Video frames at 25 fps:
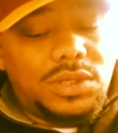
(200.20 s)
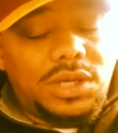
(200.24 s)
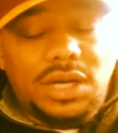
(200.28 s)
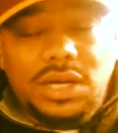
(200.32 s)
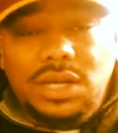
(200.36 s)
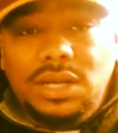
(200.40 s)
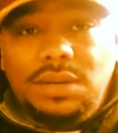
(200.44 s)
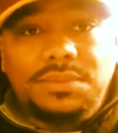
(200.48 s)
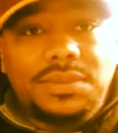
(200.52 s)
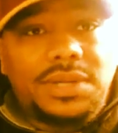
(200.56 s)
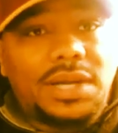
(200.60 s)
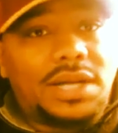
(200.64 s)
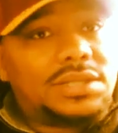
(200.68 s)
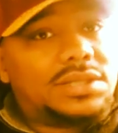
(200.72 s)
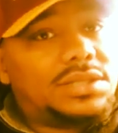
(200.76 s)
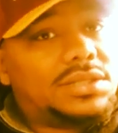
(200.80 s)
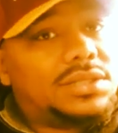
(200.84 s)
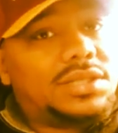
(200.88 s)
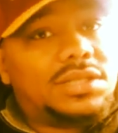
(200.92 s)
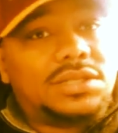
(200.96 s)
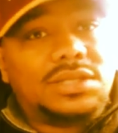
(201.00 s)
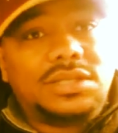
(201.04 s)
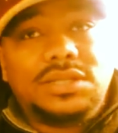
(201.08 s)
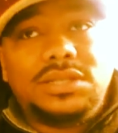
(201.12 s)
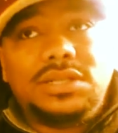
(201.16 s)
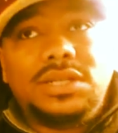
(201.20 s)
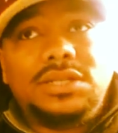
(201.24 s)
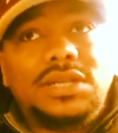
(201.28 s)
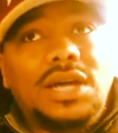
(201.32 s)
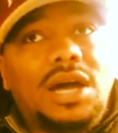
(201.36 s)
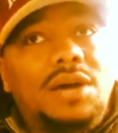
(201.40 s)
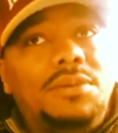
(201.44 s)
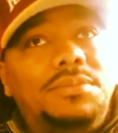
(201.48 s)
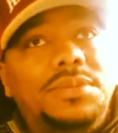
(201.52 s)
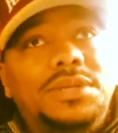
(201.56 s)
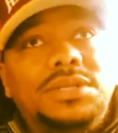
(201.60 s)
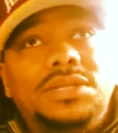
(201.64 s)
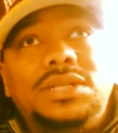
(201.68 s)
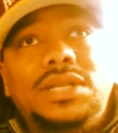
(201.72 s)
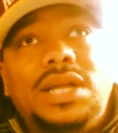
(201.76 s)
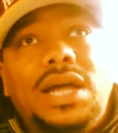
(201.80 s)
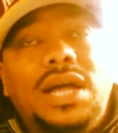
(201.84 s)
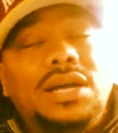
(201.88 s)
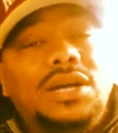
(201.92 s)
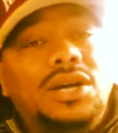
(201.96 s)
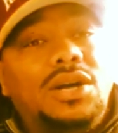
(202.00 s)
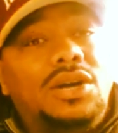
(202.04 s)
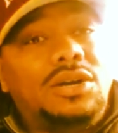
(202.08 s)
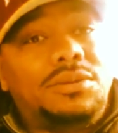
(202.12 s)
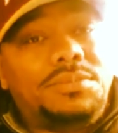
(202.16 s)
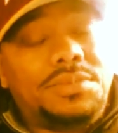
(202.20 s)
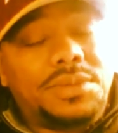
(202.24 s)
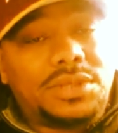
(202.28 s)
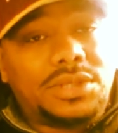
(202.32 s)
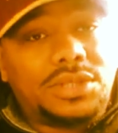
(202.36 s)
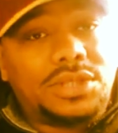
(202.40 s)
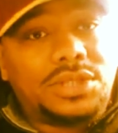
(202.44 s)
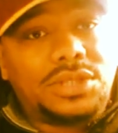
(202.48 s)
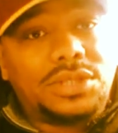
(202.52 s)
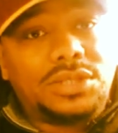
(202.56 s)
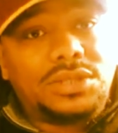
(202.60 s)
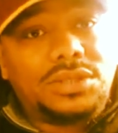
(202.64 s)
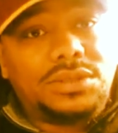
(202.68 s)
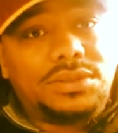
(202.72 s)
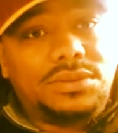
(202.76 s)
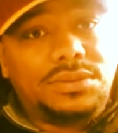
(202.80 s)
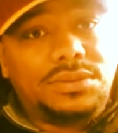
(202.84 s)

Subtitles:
And I'm not, this album is not garbage.